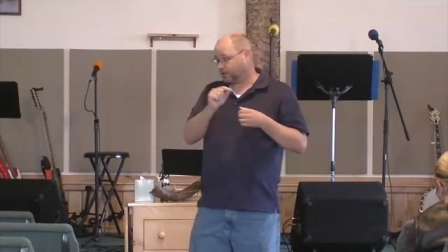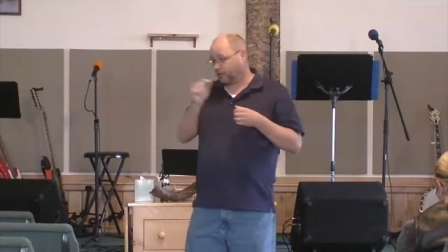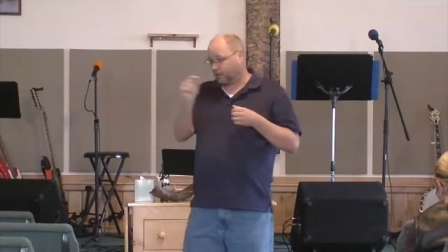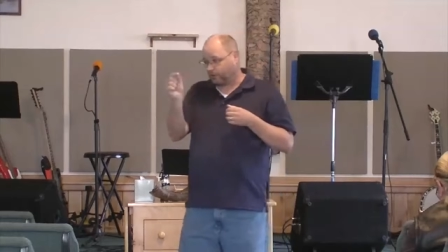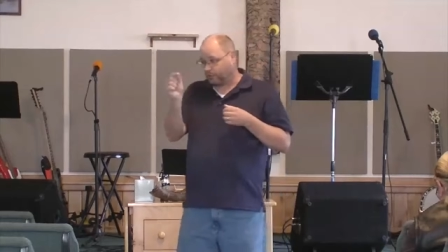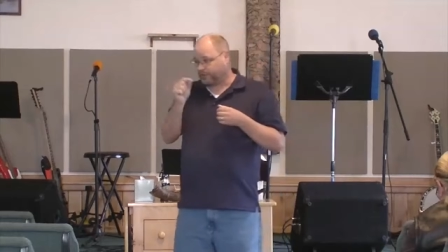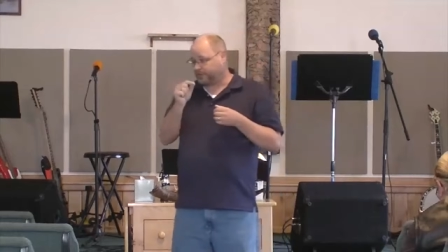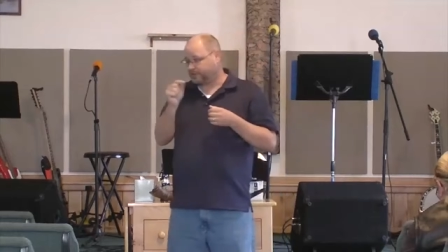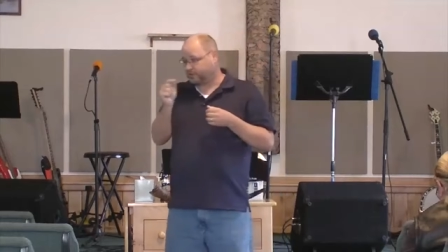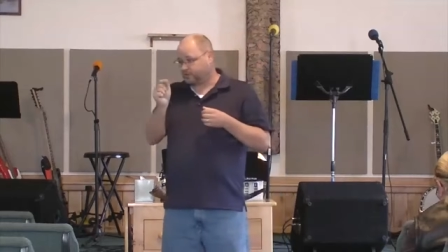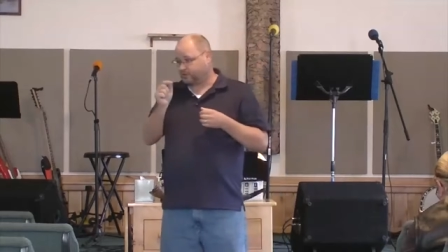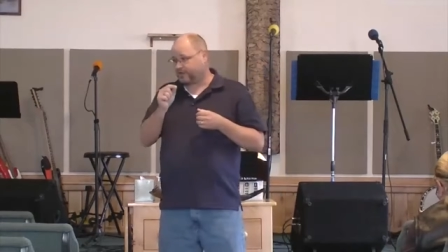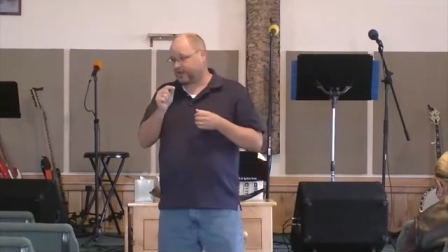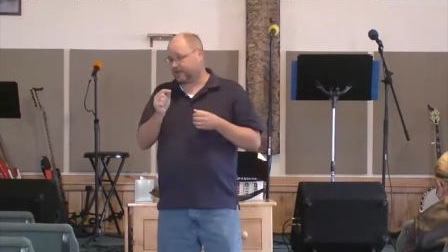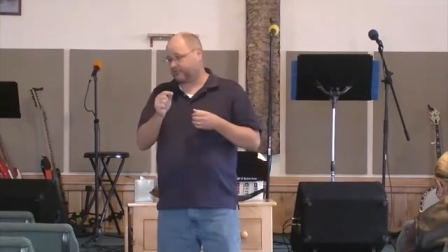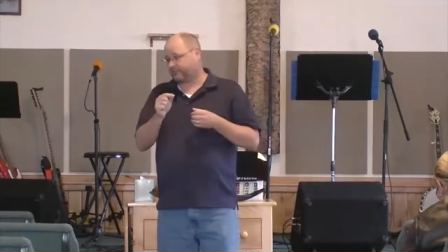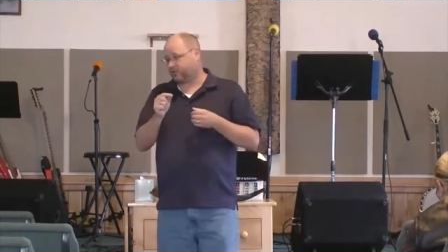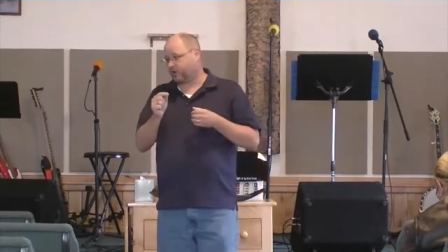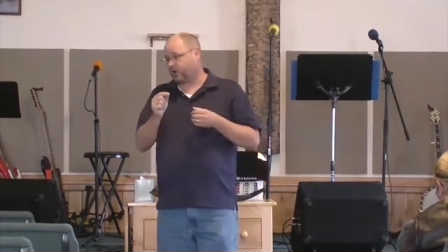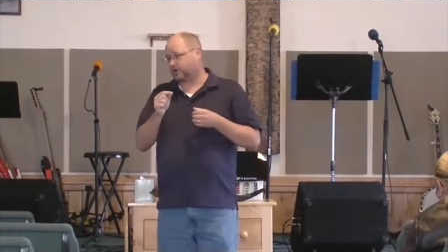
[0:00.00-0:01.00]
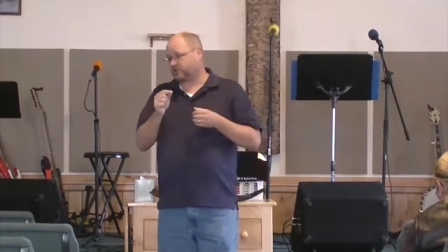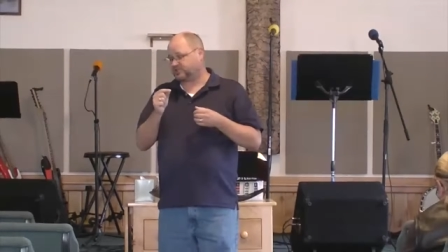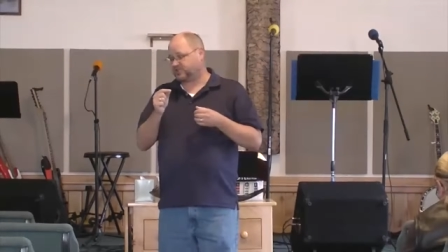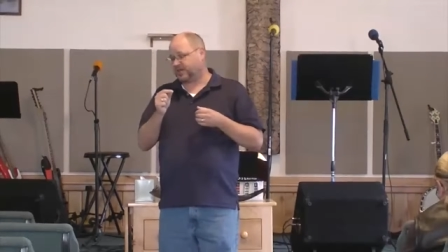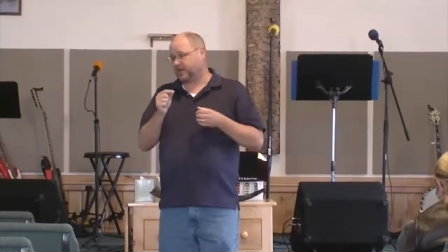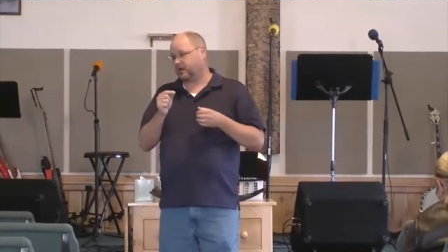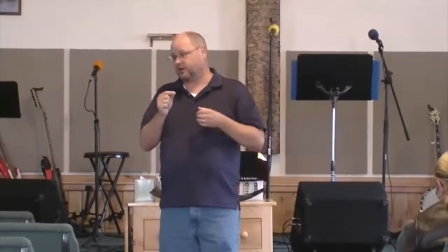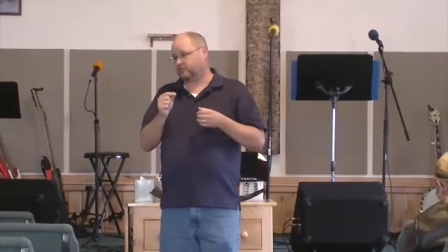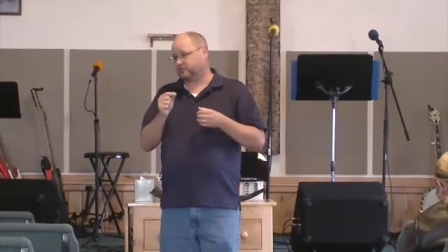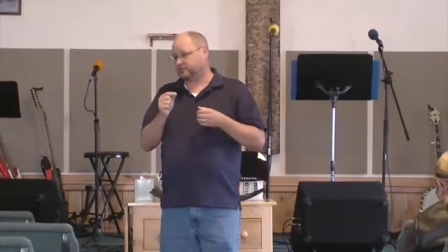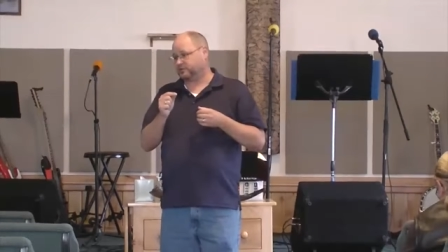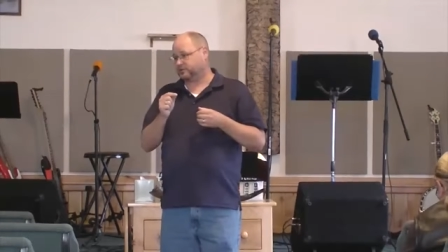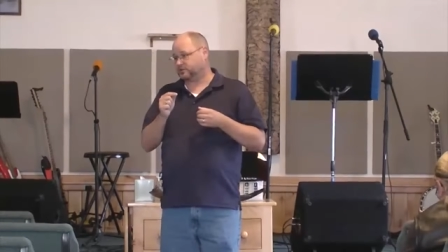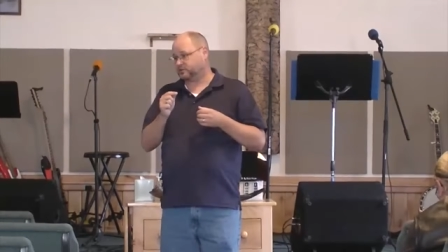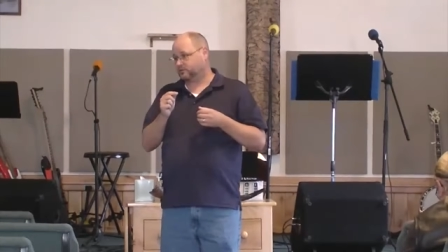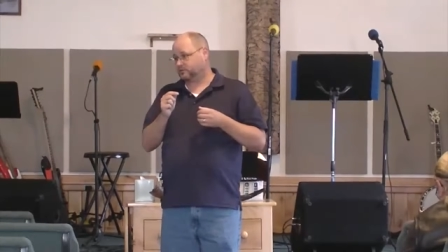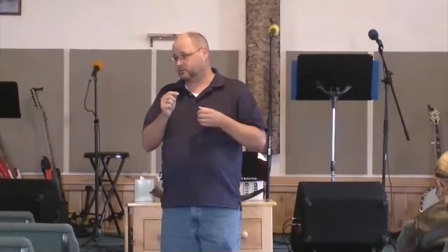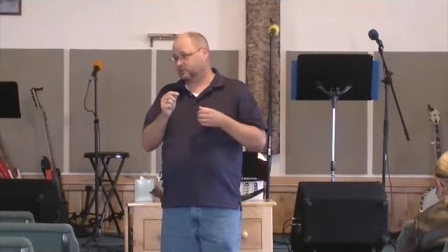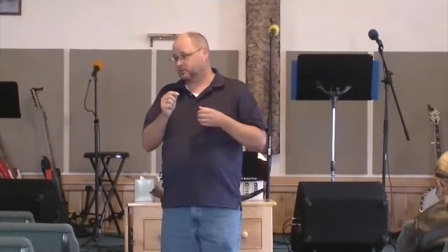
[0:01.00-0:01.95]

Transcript: can only do that for ourselves.